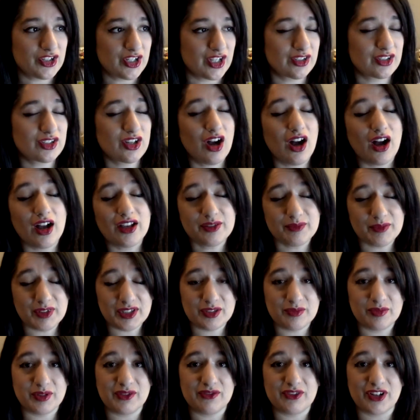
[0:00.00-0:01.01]
has caused me
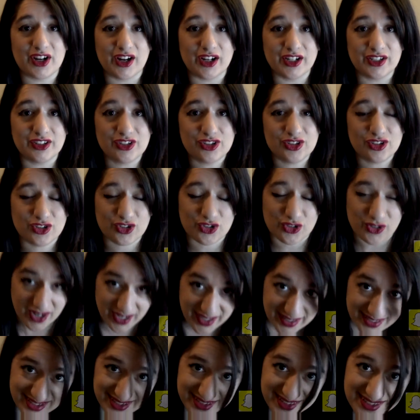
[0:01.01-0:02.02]
to be very
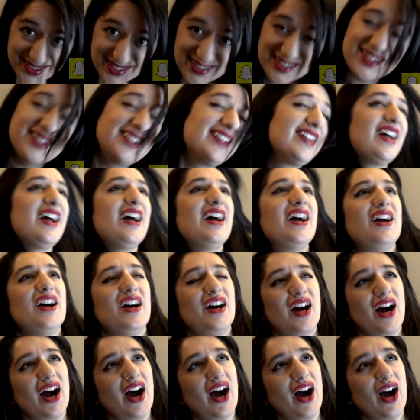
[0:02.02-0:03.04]
stressed,
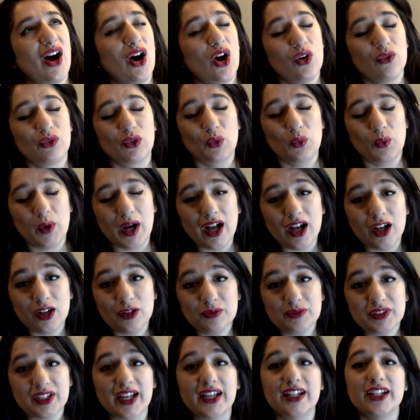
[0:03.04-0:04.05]

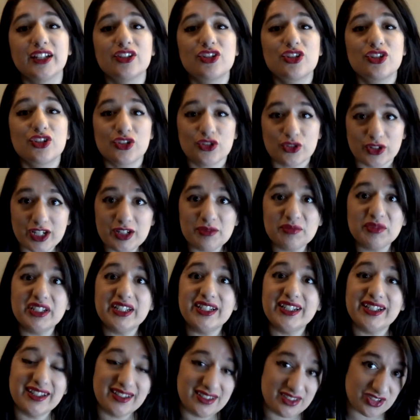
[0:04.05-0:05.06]
overwhelmed, and
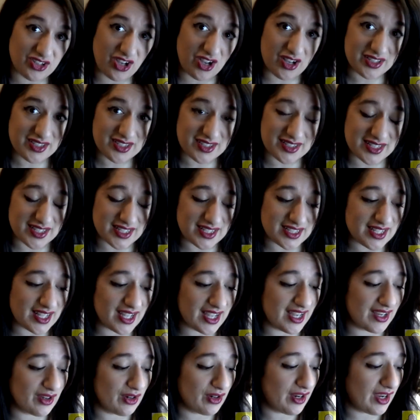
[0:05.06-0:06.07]
extremely exhausted.
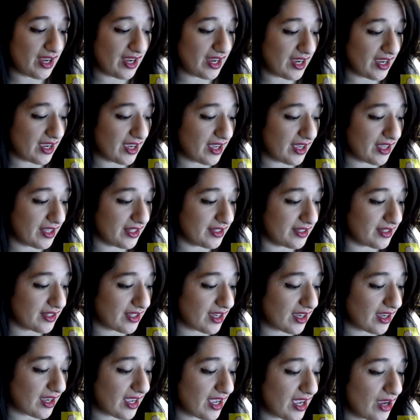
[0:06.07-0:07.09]
And
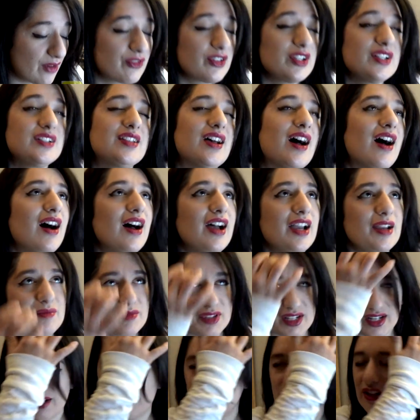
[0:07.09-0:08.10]
every time
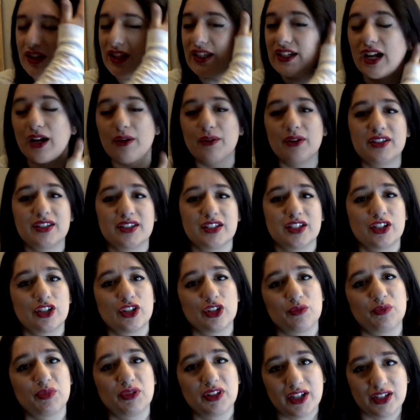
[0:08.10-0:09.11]
that I felt like I was in a
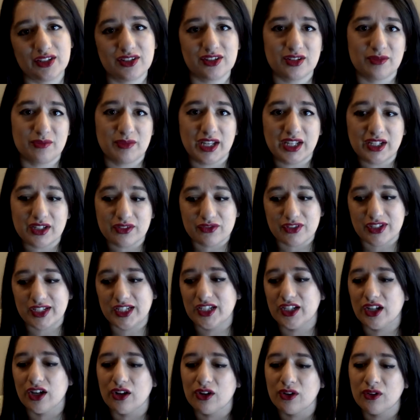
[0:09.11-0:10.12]
good place to make a
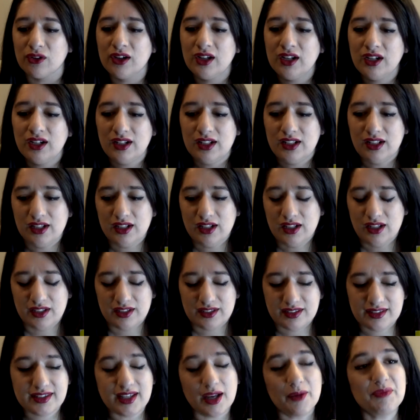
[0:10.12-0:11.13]
video,
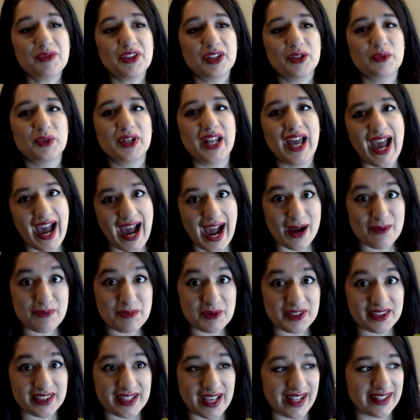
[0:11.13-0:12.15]
something would
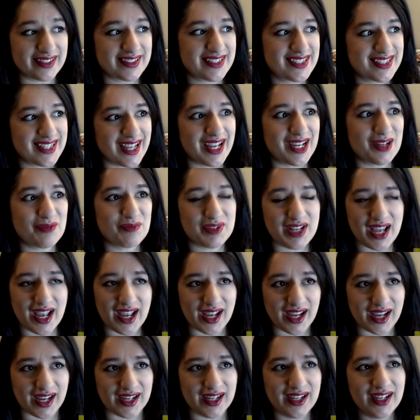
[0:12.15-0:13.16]
happen that same
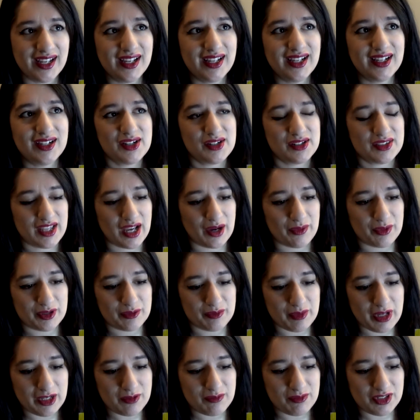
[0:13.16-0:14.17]
day that would
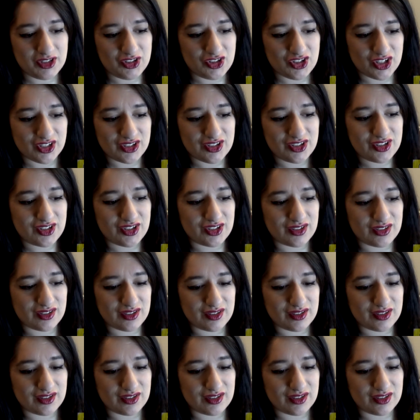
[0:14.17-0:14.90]
make me just